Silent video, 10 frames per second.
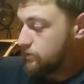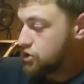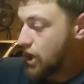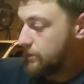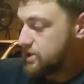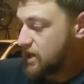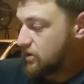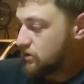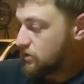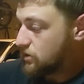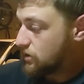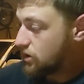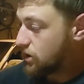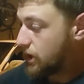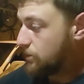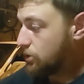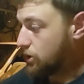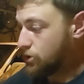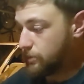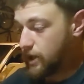shop towel, clean them a
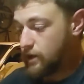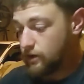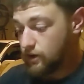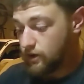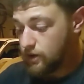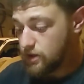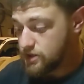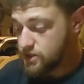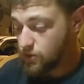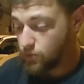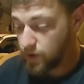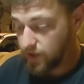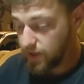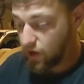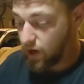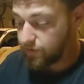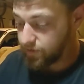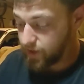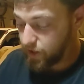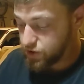little bit, see what we can get off
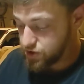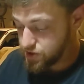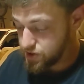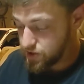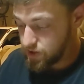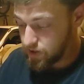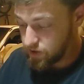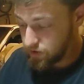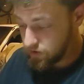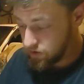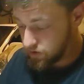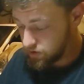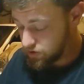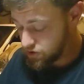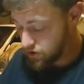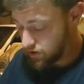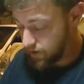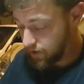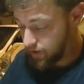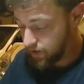of there. Just
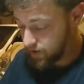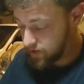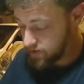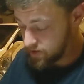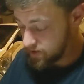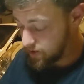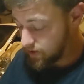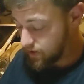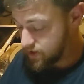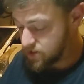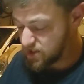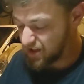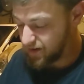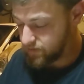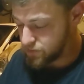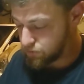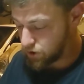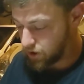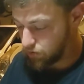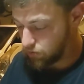cleaning like this. This sleeve is
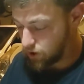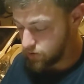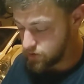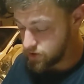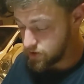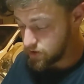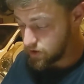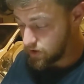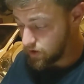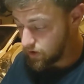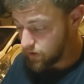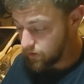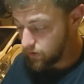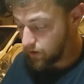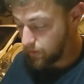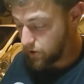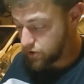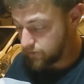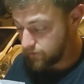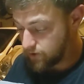pretty gross. Not
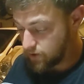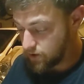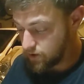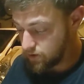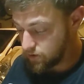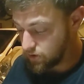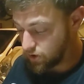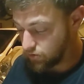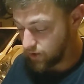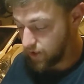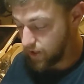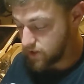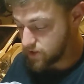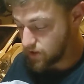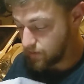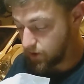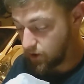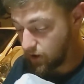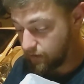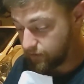much of the green is coming
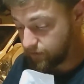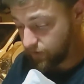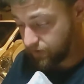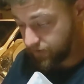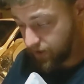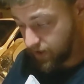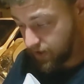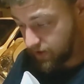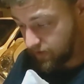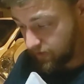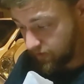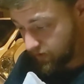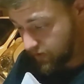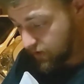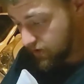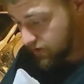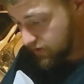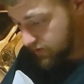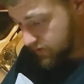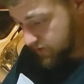off of it.
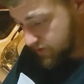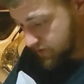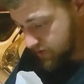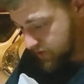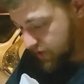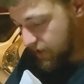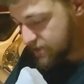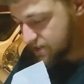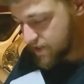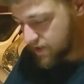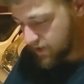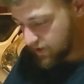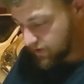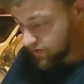Disgusting.